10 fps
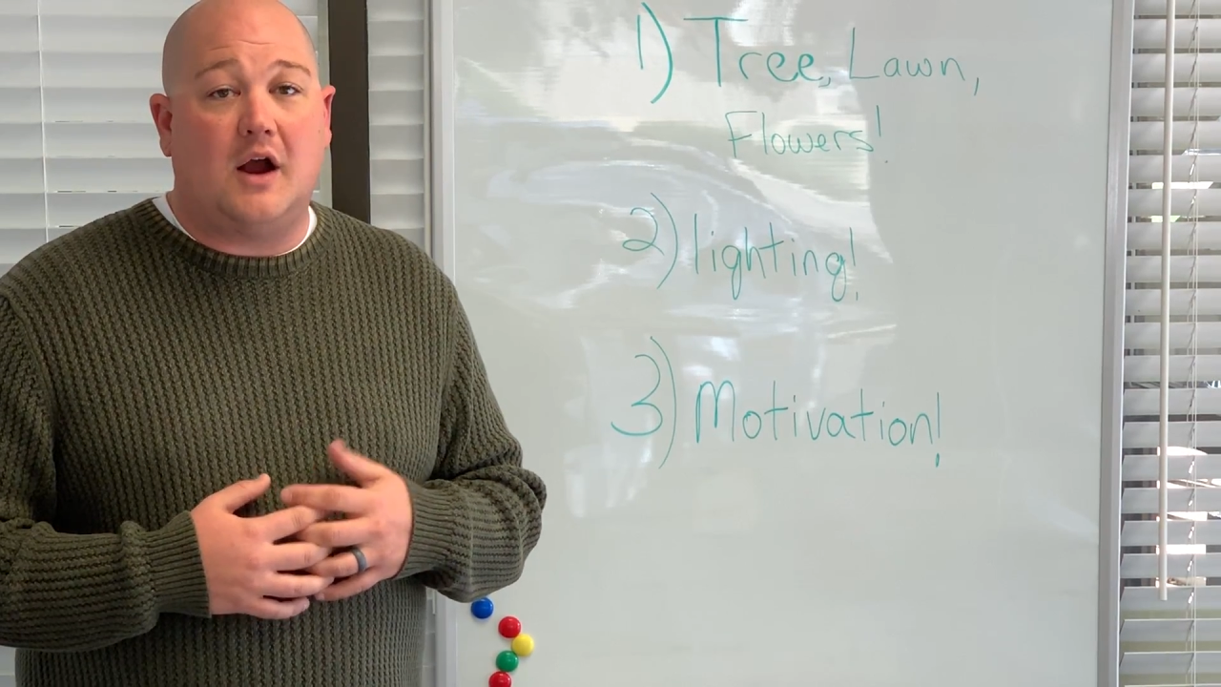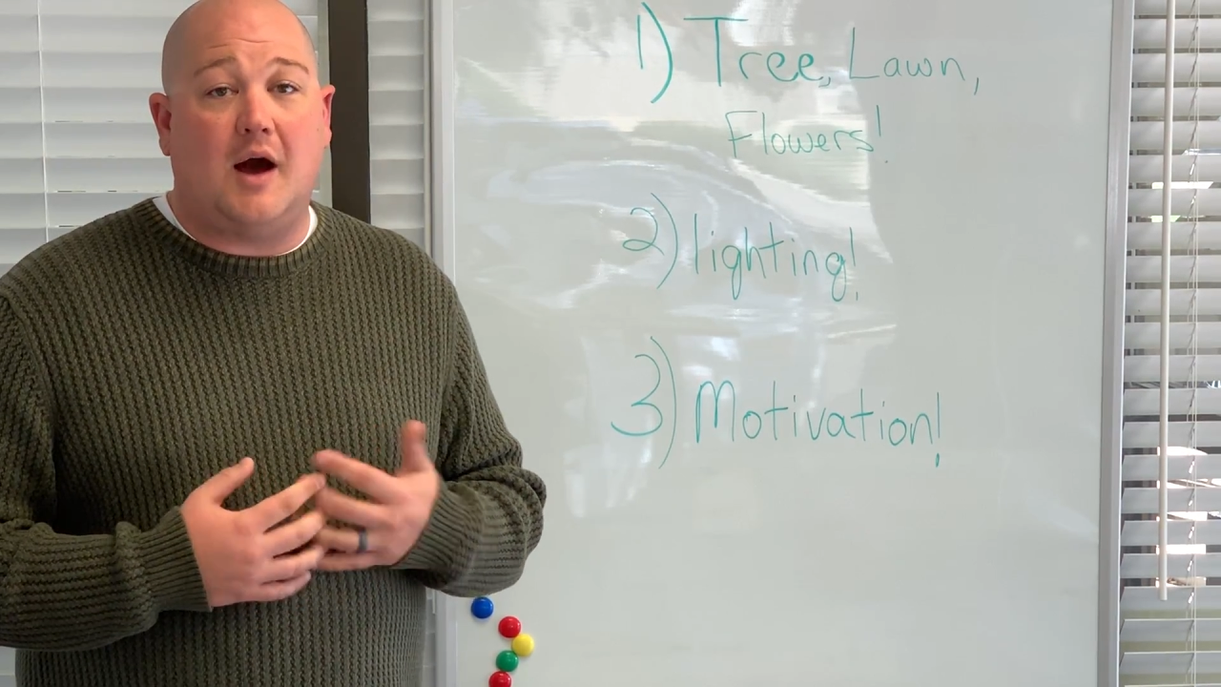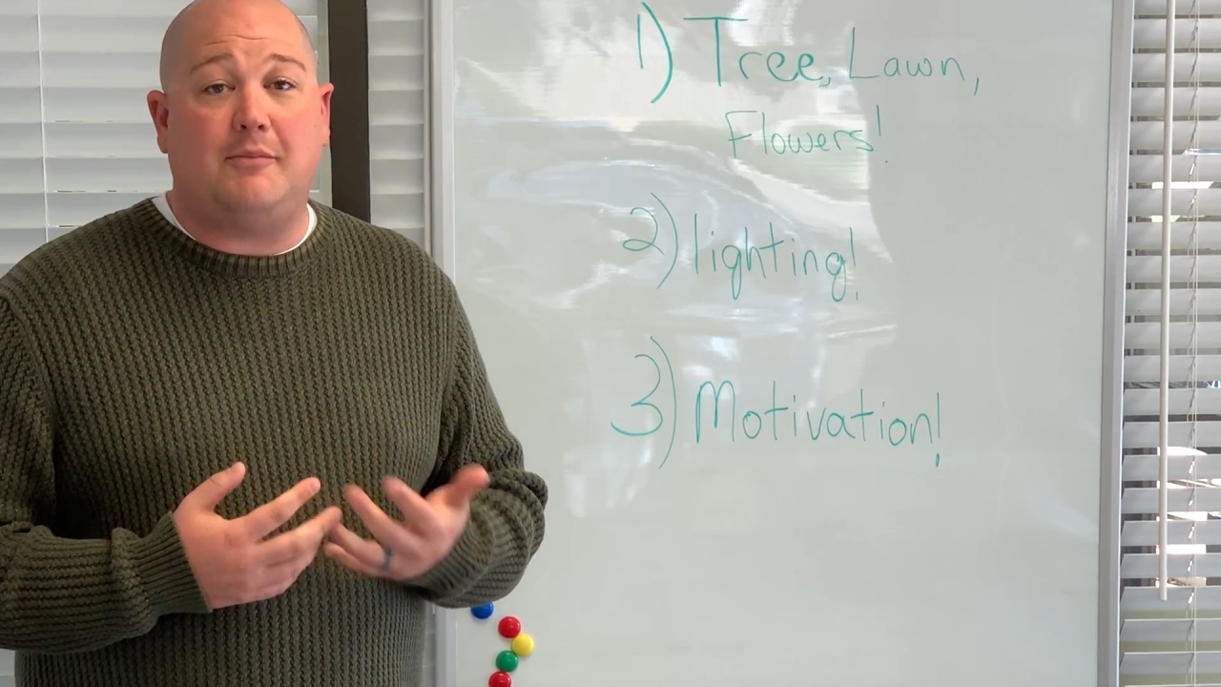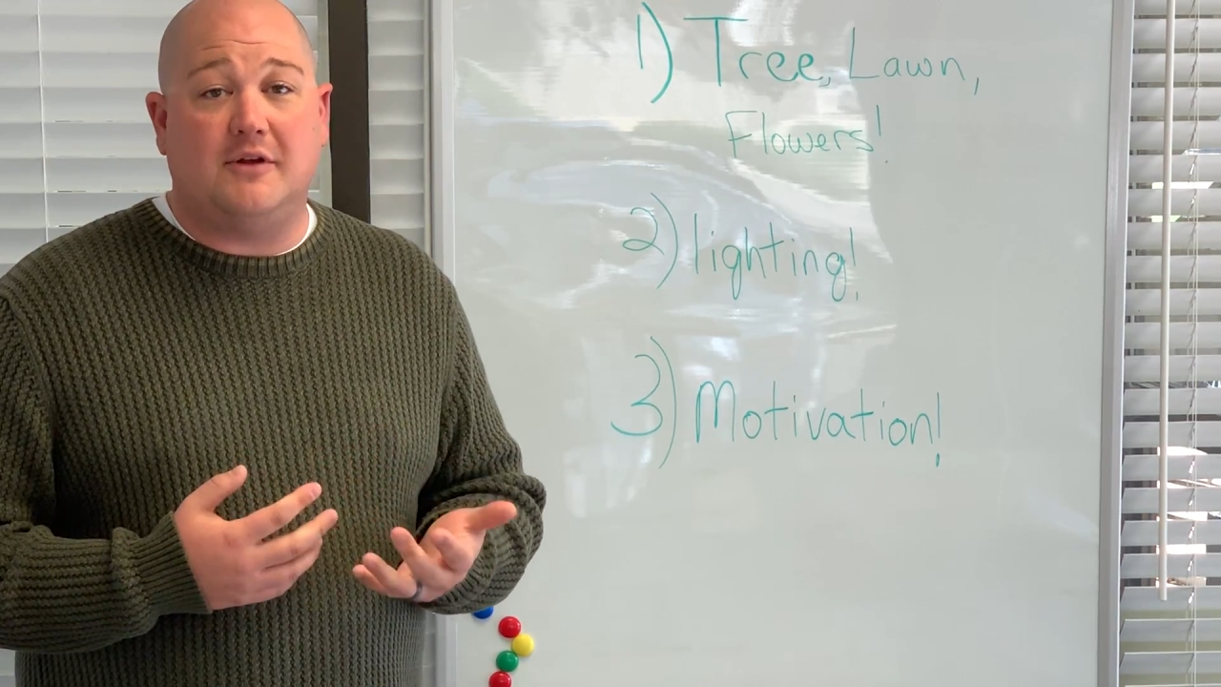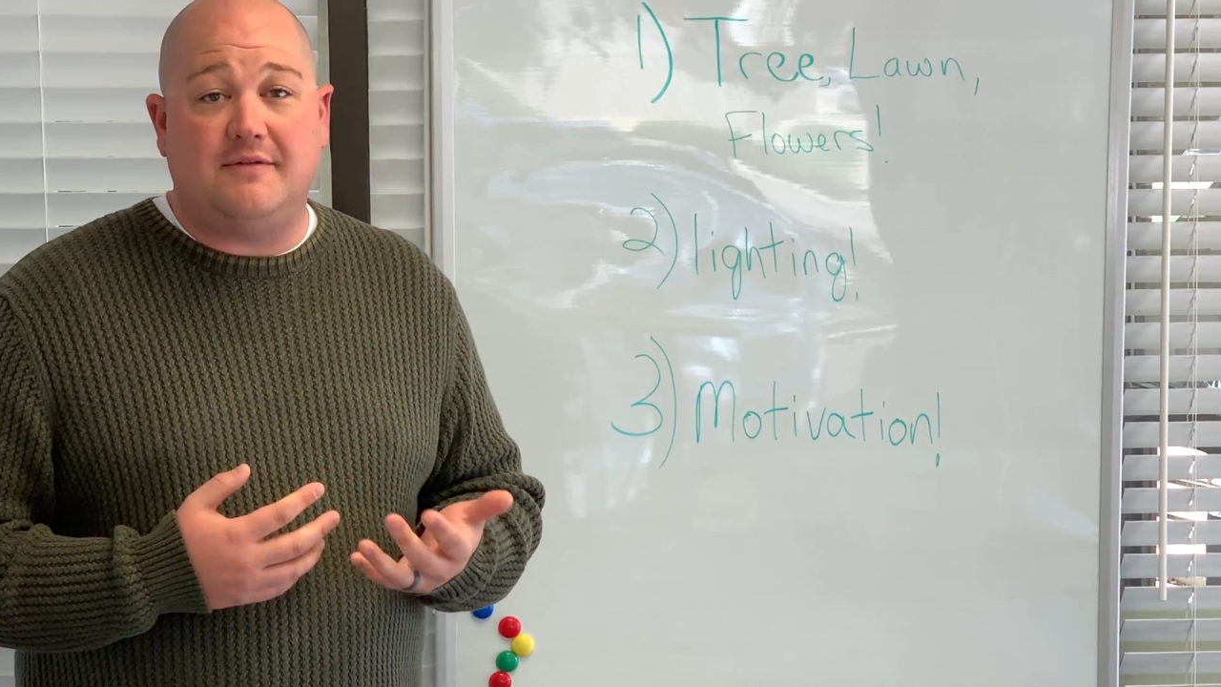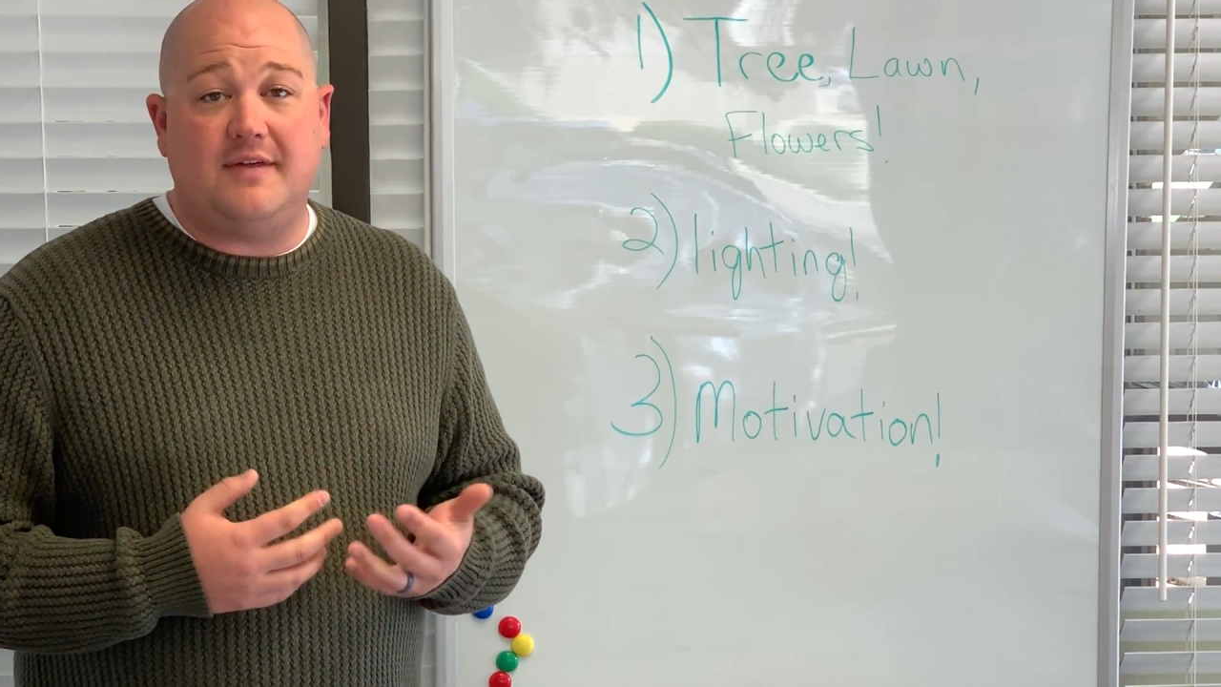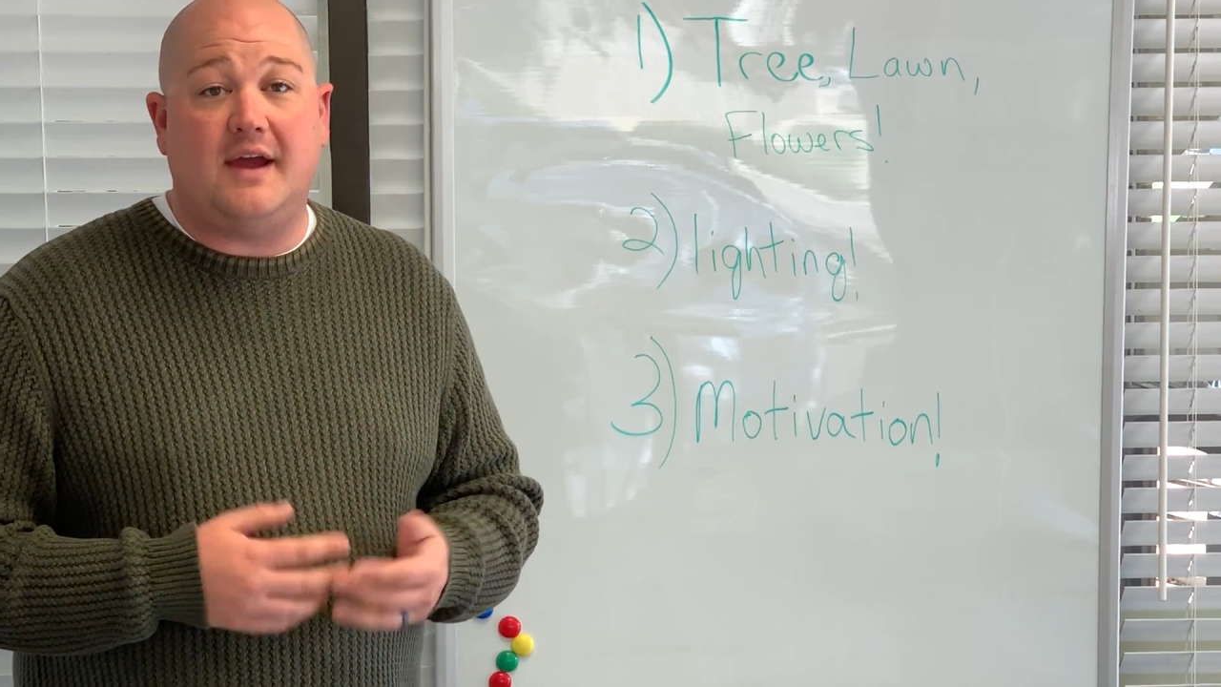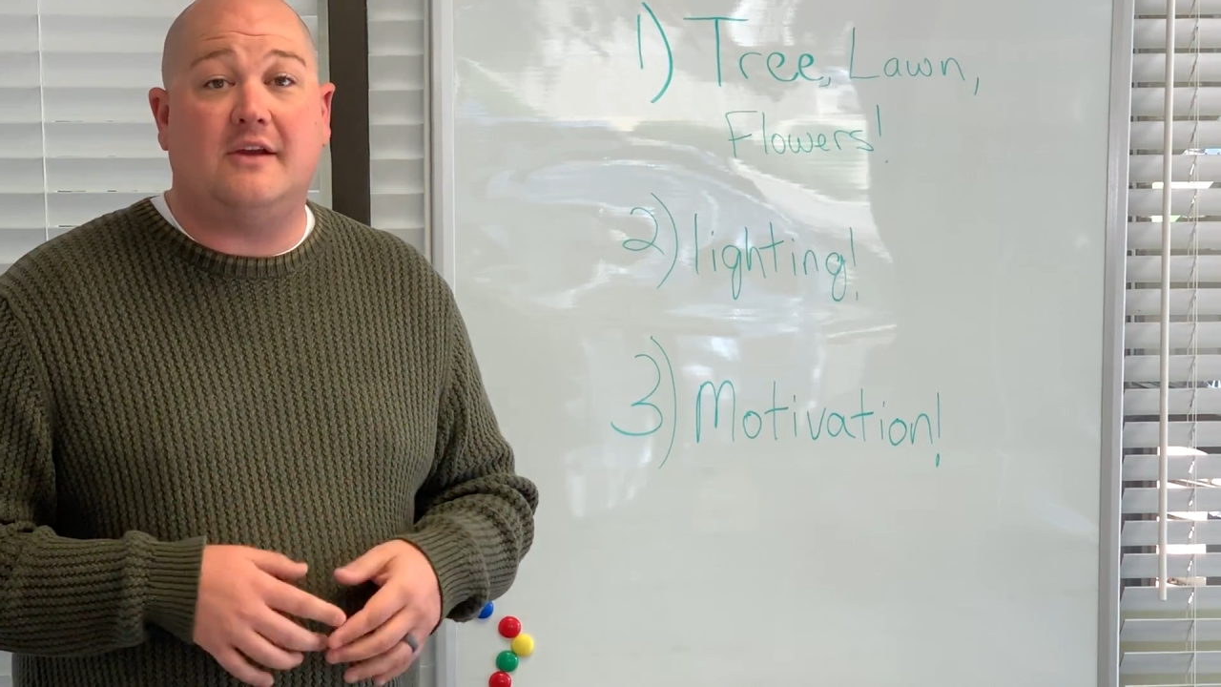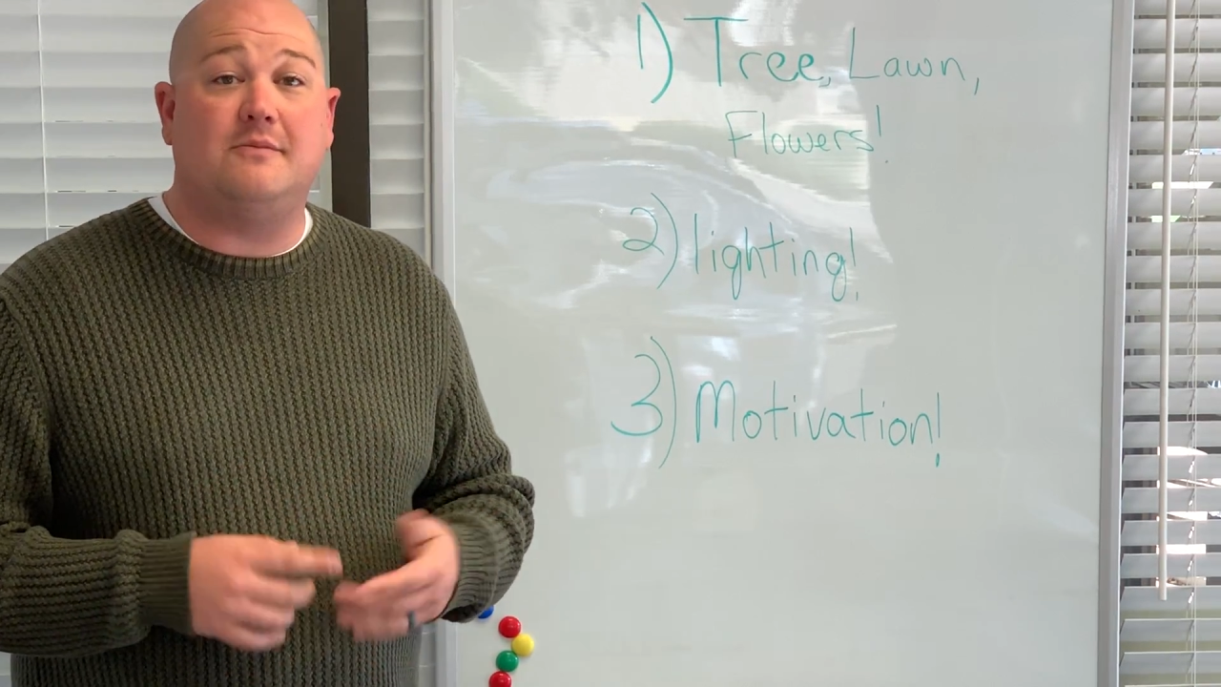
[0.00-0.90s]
couple of things,